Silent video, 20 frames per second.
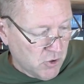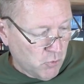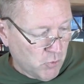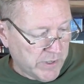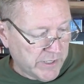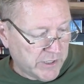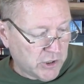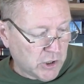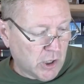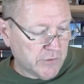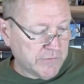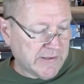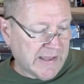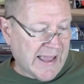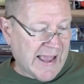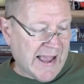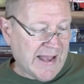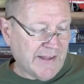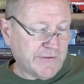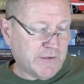When he called
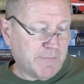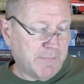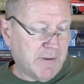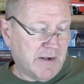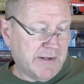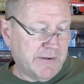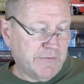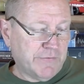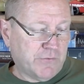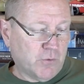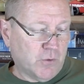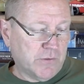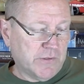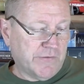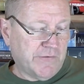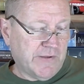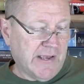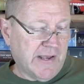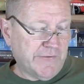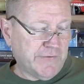to ask about it, he was told
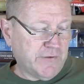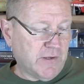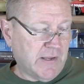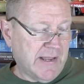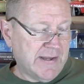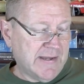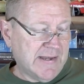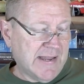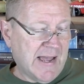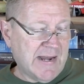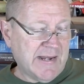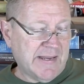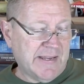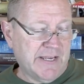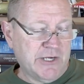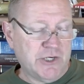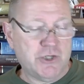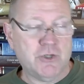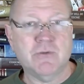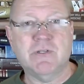that Tesla had not
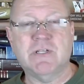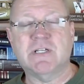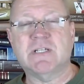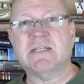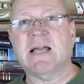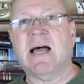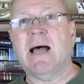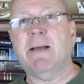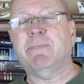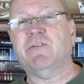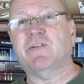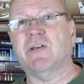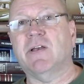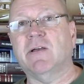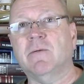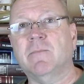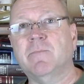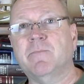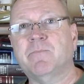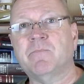issued the stop
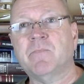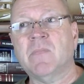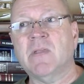sale,